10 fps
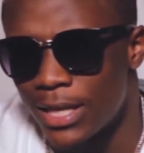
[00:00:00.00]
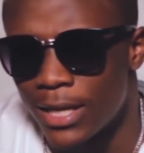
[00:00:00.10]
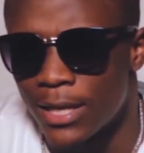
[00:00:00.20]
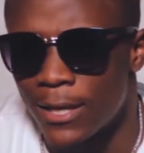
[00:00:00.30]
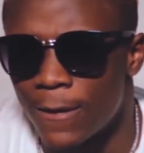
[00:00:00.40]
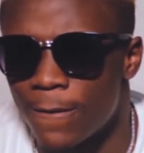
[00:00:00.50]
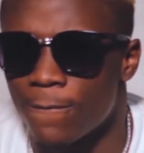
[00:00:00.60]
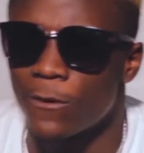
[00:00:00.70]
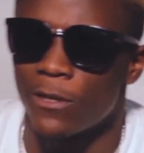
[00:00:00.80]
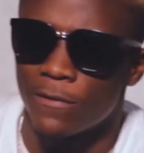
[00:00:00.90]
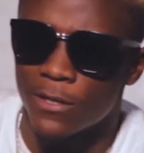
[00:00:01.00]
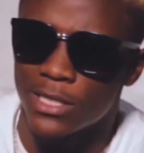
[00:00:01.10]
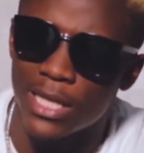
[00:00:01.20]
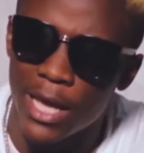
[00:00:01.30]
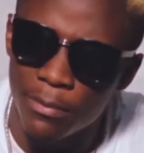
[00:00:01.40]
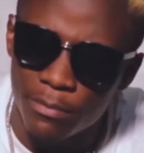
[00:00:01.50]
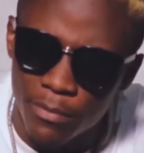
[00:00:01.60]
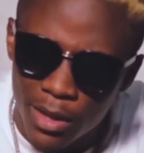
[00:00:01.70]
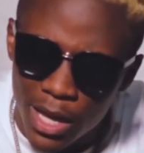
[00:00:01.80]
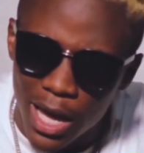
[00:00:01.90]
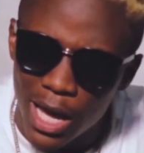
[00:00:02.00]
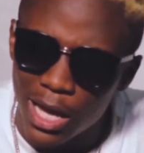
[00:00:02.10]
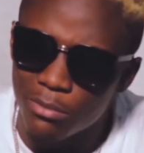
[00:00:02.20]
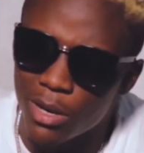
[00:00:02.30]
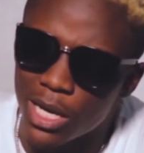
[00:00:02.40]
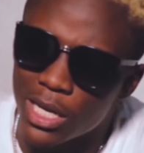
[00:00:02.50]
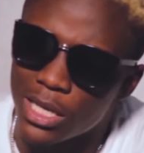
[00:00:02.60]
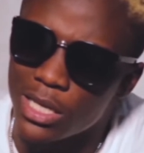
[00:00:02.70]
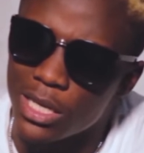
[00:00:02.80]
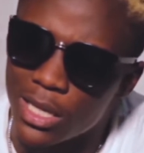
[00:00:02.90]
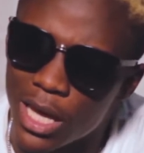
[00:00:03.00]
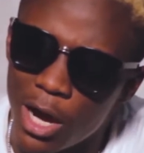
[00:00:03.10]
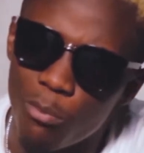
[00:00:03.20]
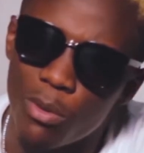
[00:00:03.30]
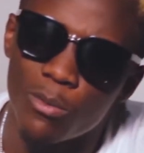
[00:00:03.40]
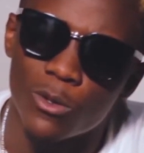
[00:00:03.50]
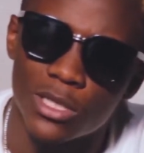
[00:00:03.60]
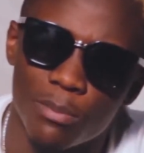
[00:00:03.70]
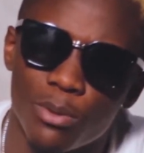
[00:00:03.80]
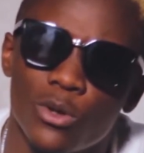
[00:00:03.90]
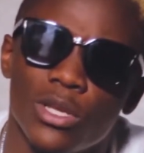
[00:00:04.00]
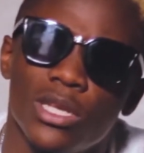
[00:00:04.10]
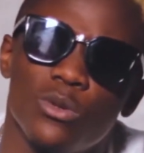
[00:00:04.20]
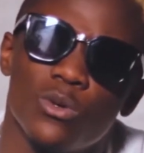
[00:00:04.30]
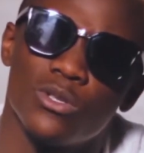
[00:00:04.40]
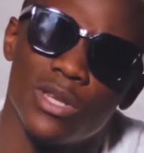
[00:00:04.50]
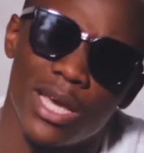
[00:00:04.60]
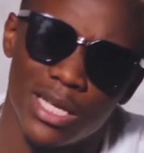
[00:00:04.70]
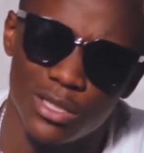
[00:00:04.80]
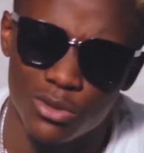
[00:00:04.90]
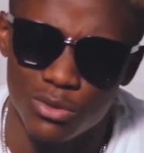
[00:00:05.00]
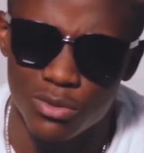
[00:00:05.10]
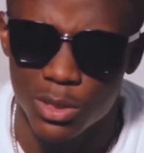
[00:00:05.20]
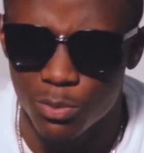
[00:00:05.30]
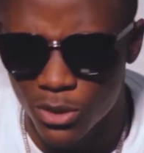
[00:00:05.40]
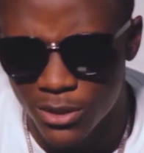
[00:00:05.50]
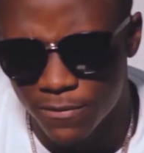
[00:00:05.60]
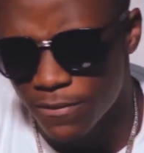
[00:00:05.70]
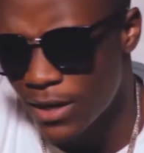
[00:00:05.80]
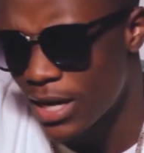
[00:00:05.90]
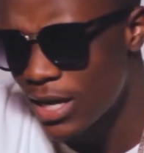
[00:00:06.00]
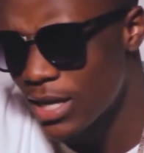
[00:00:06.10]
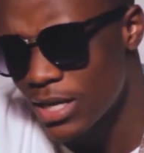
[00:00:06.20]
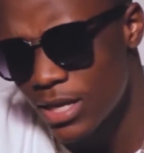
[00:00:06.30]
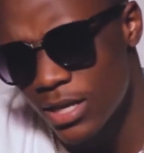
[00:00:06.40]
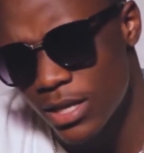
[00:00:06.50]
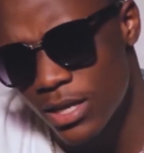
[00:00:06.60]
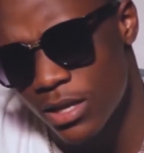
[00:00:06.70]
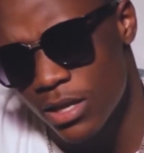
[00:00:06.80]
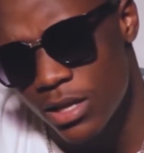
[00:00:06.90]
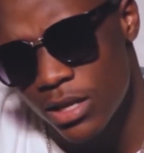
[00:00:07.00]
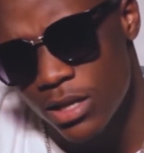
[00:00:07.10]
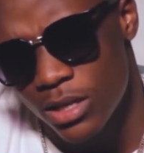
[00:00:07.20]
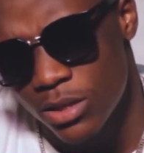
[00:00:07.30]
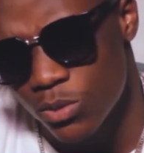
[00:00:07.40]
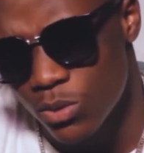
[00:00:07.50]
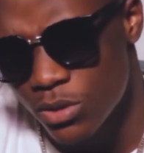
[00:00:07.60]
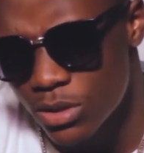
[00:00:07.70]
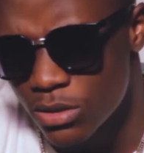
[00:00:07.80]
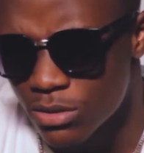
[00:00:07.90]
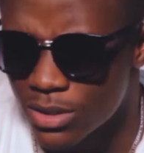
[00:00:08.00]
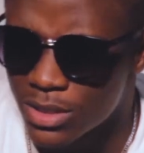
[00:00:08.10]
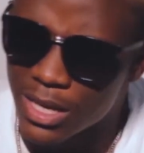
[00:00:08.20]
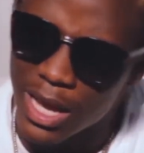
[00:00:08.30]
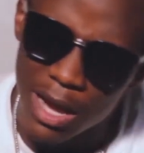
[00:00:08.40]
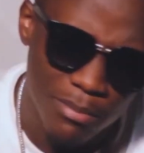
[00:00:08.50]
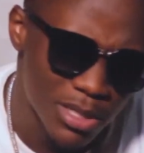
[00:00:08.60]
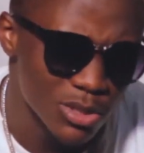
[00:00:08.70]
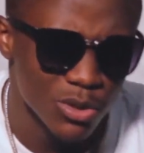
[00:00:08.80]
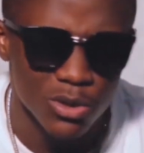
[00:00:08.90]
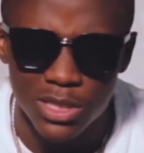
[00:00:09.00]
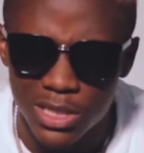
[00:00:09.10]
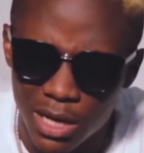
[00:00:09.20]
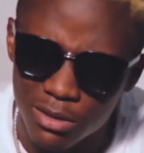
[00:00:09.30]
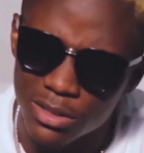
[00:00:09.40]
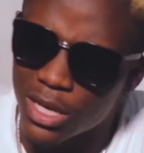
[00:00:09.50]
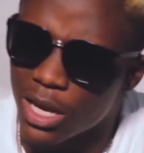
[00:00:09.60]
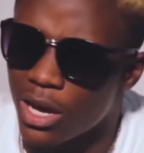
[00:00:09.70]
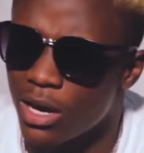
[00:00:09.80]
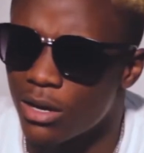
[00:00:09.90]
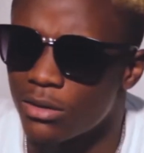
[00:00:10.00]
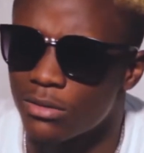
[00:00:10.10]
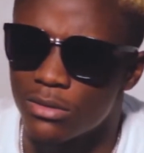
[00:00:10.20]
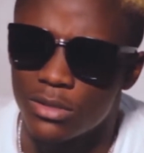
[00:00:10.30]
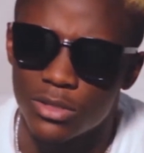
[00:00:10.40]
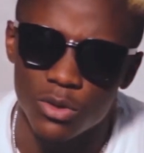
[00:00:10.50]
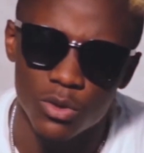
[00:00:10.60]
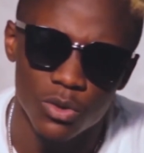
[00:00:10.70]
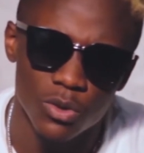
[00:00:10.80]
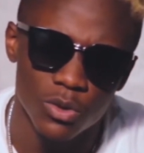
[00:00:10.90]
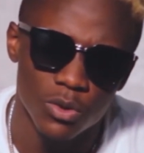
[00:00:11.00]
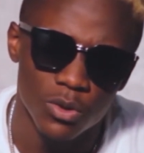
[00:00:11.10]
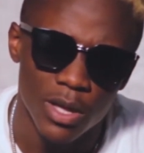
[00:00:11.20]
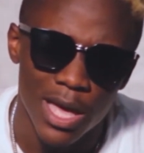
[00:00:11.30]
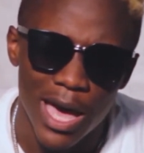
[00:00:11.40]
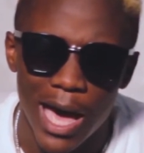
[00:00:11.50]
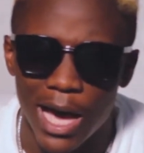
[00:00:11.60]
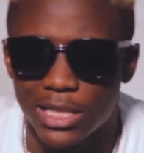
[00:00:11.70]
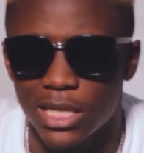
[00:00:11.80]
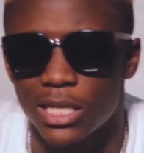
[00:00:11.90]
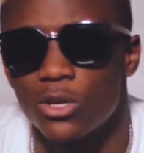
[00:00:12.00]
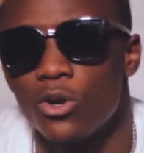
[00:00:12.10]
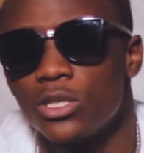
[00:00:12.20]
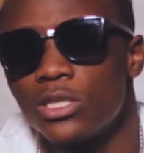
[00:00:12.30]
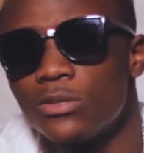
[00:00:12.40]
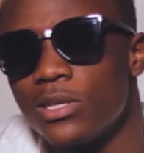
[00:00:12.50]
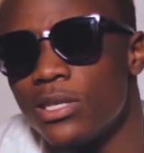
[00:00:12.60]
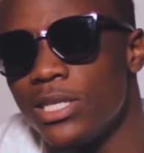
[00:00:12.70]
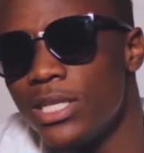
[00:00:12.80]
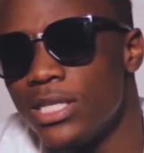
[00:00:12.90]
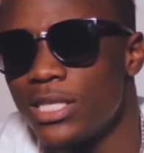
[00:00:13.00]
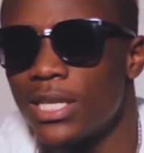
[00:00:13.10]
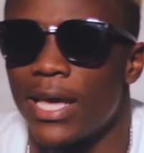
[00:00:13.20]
Then for the first time, I had the album was uploaded. It was on iTunes, Spotify, it was on Amazon, SoundCloud. So I actually got recognition.